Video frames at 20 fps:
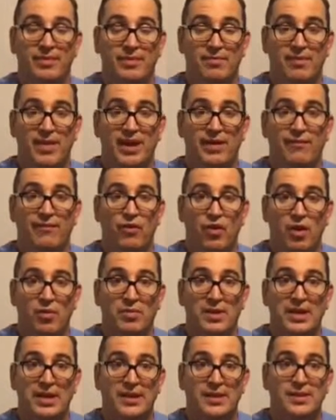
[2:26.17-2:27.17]

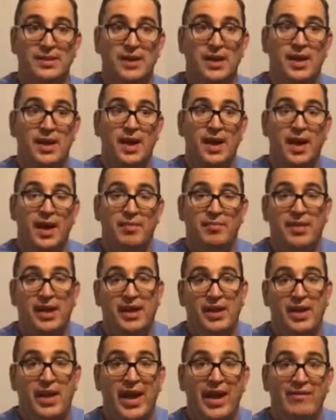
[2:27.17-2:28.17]
malformities
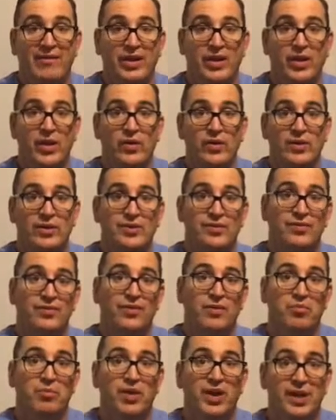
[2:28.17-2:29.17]
that you haven't noticed
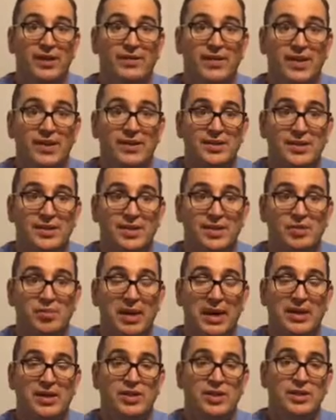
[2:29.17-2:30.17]
from previous
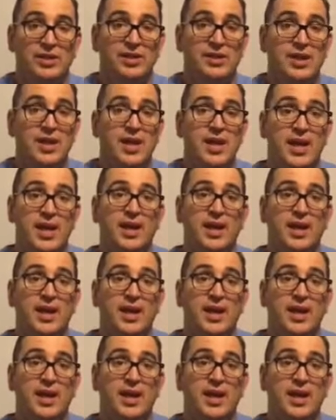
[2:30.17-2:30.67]
inspections.